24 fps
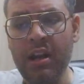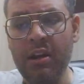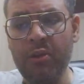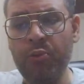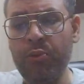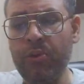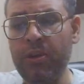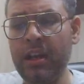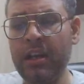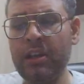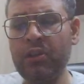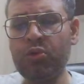
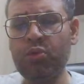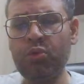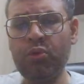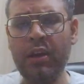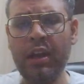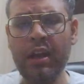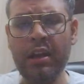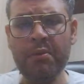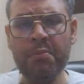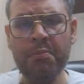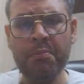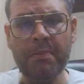Weak
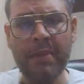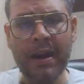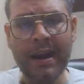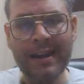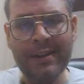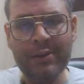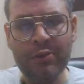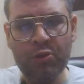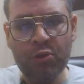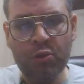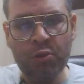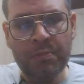square
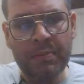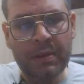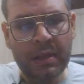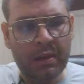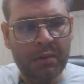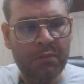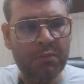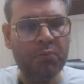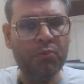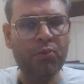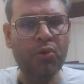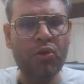meant to
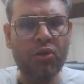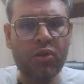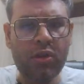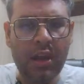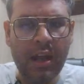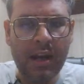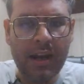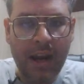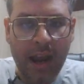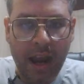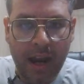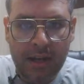be put
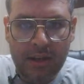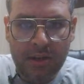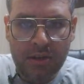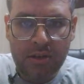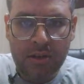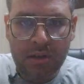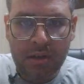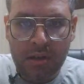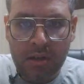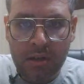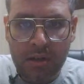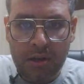the
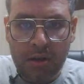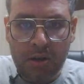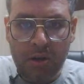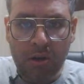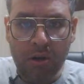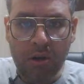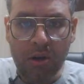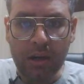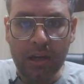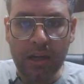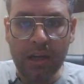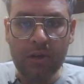knight.
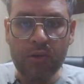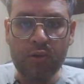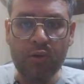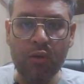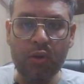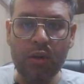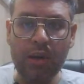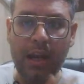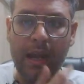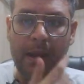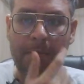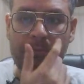Okay,
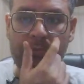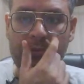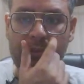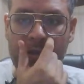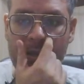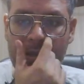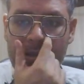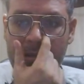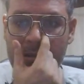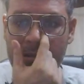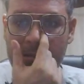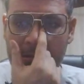rook
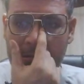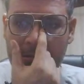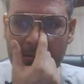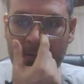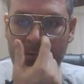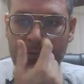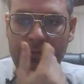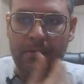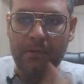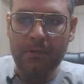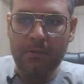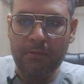capture.
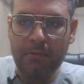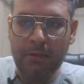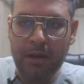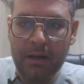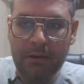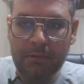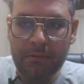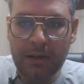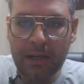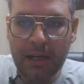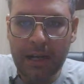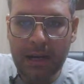
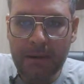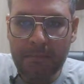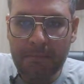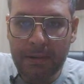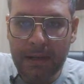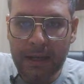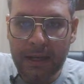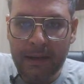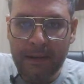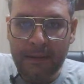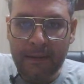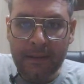What we can
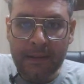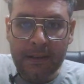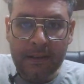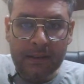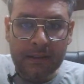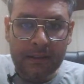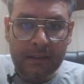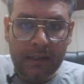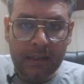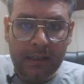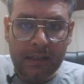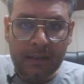play?
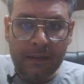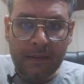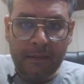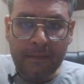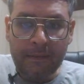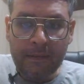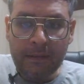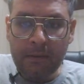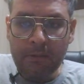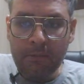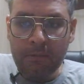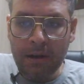See,
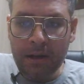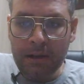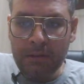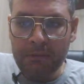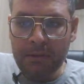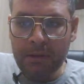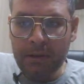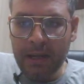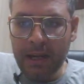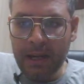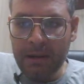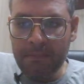what
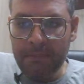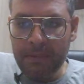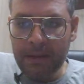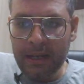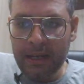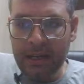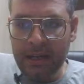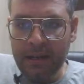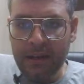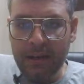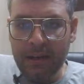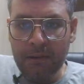we can
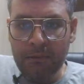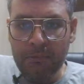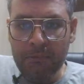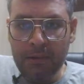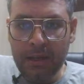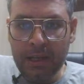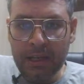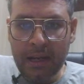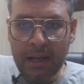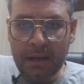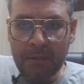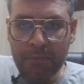play?
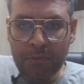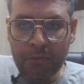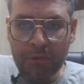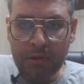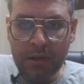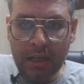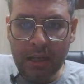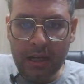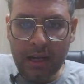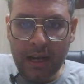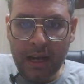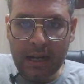We can
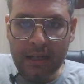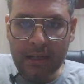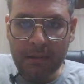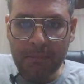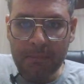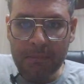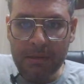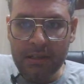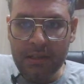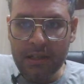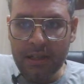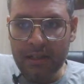put the knight
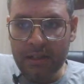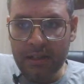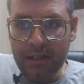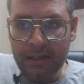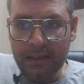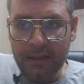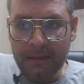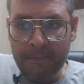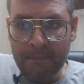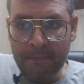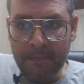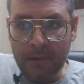
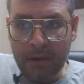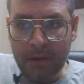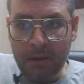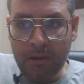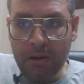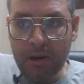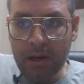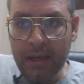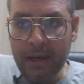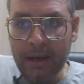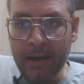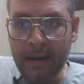immediately.
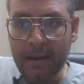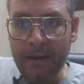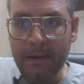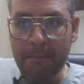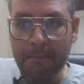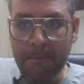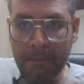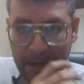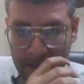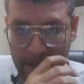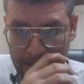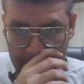Okay,
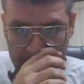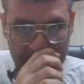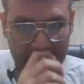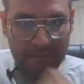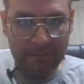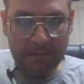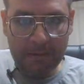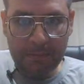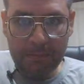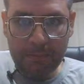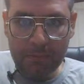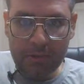but
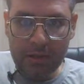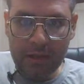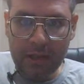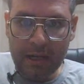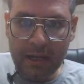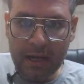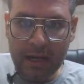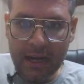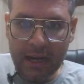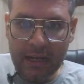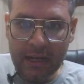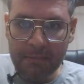if we put the
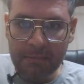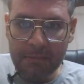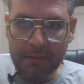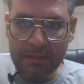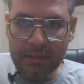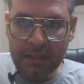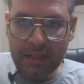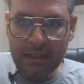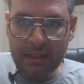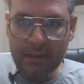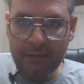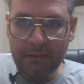knight
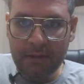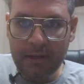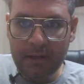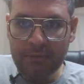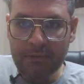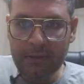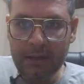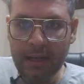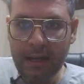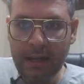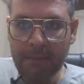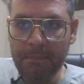immediately, what
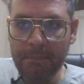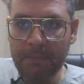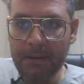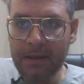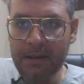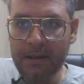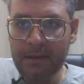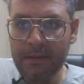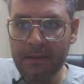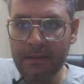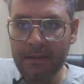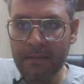will
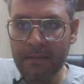happen?